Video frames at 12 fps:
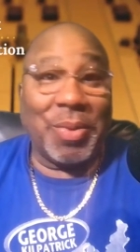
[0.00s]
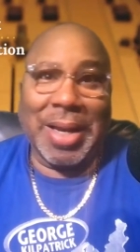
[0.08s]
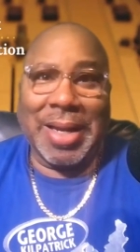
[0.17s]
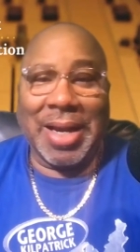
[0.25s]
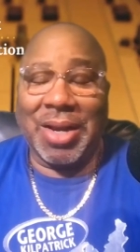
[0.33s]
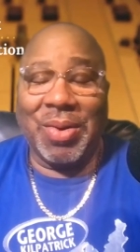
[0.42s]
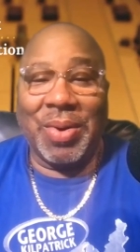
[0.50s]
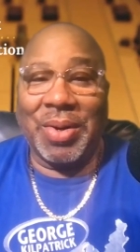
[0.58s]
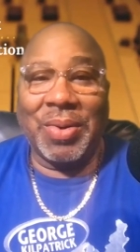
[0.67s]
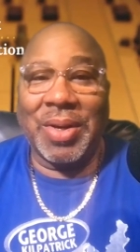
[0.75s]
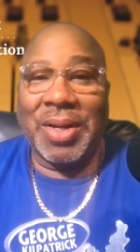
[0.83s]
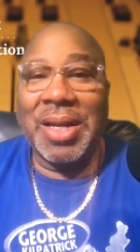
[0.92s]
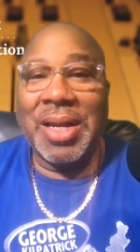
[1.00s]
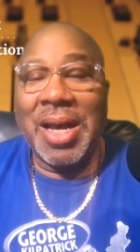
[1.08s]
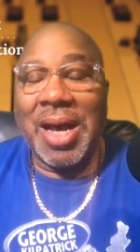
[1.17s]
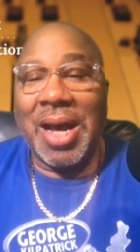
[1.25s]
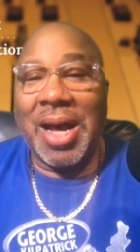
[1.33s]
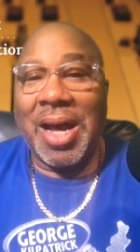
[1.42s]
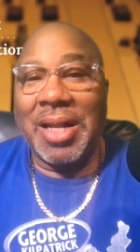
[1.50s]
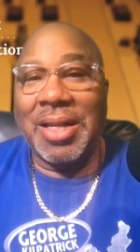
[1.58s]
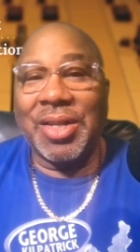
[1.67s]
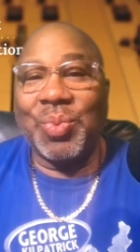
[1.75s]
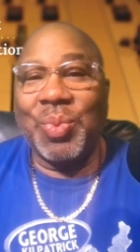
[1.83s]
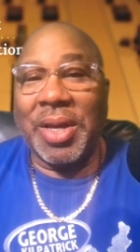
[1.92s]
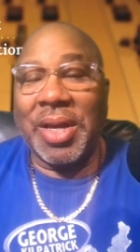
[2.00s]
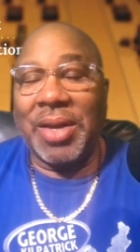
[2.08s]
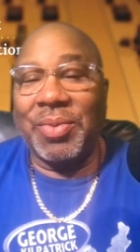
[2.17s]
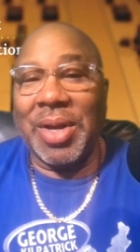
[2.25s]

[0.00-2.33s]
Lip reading: We got a lot going on this weekend.